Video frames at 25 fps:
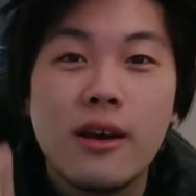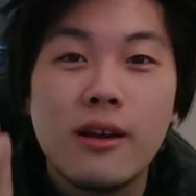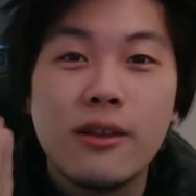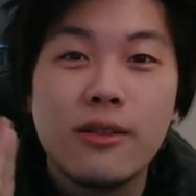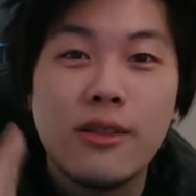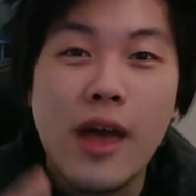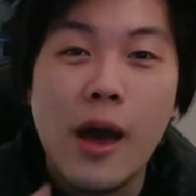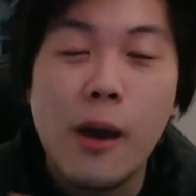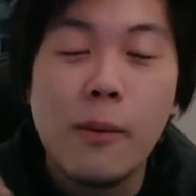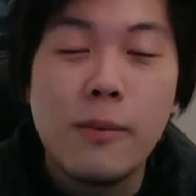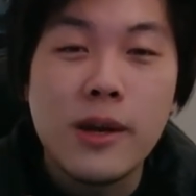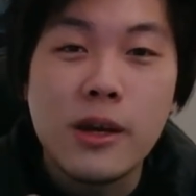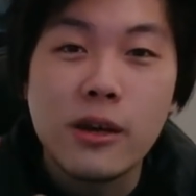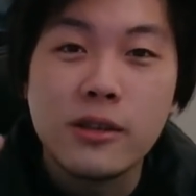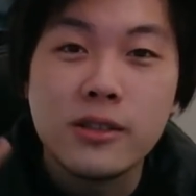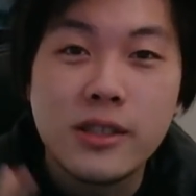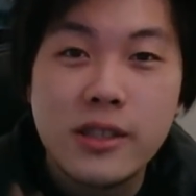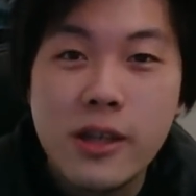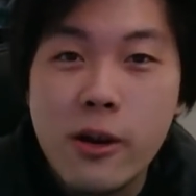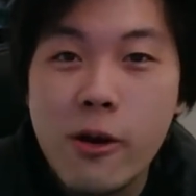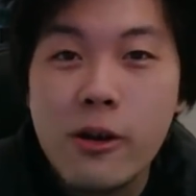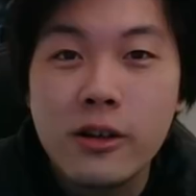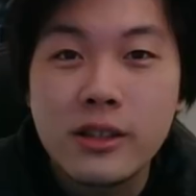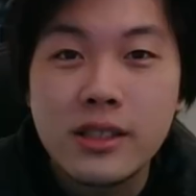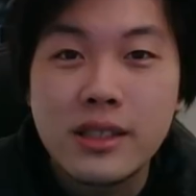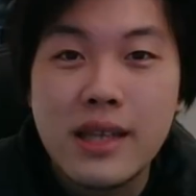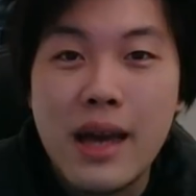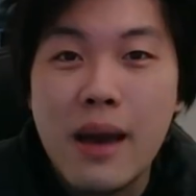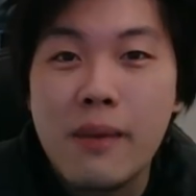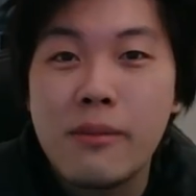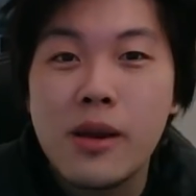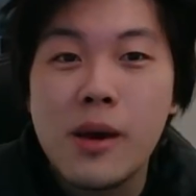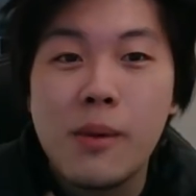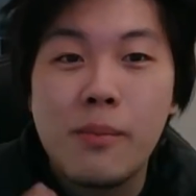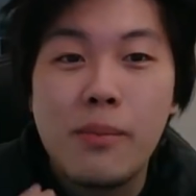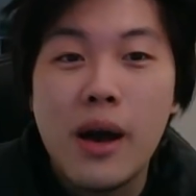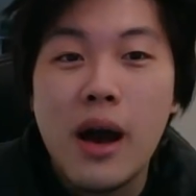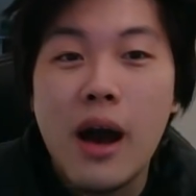They'll be on zero
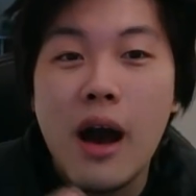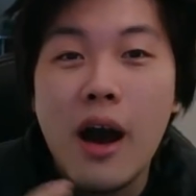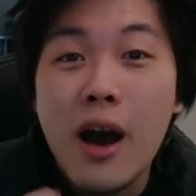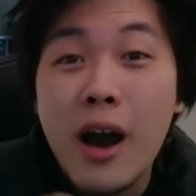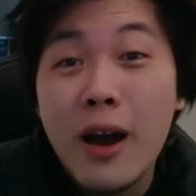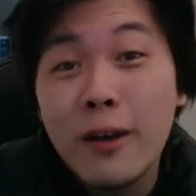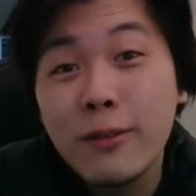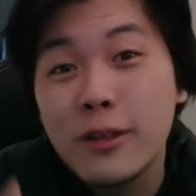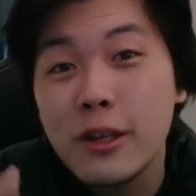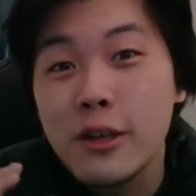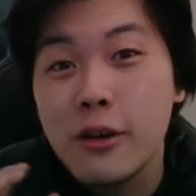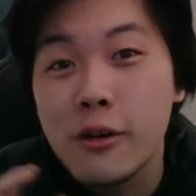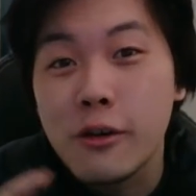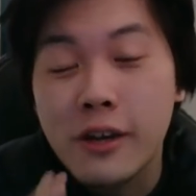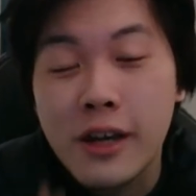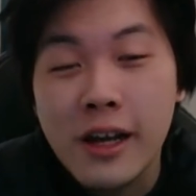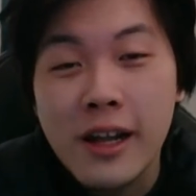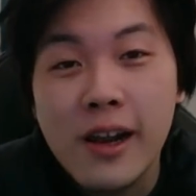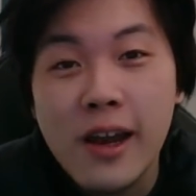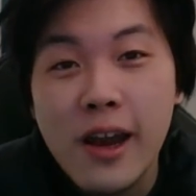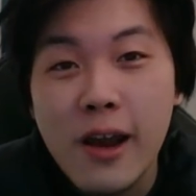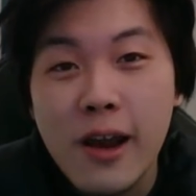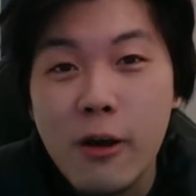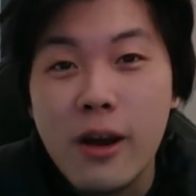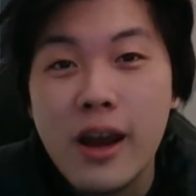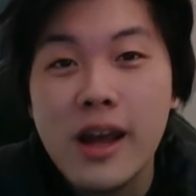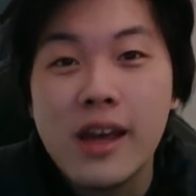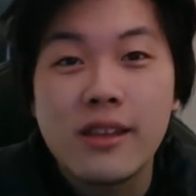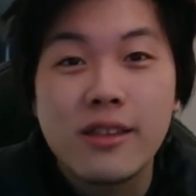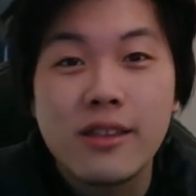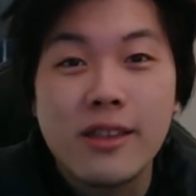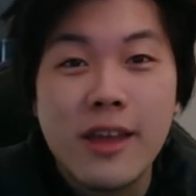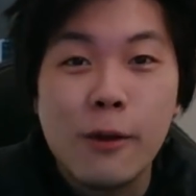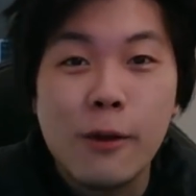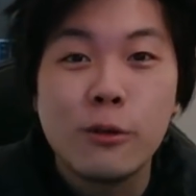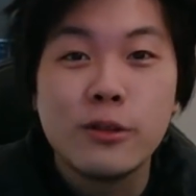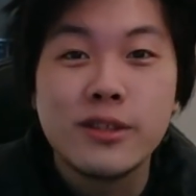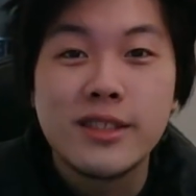stamina, but after you clear it,
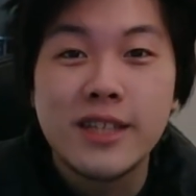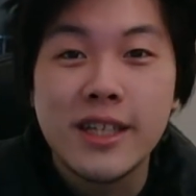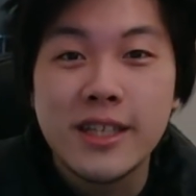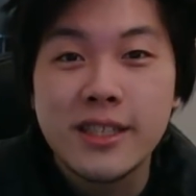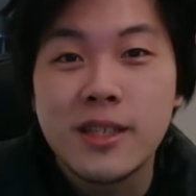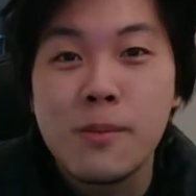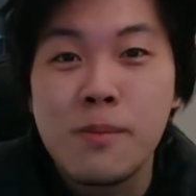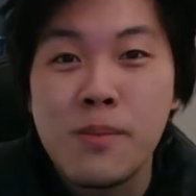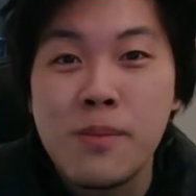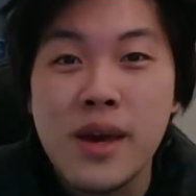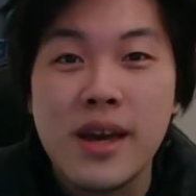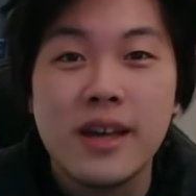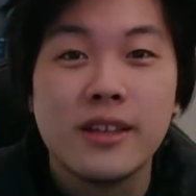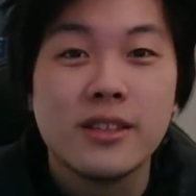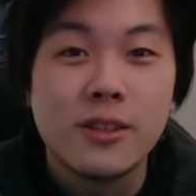they will disappear.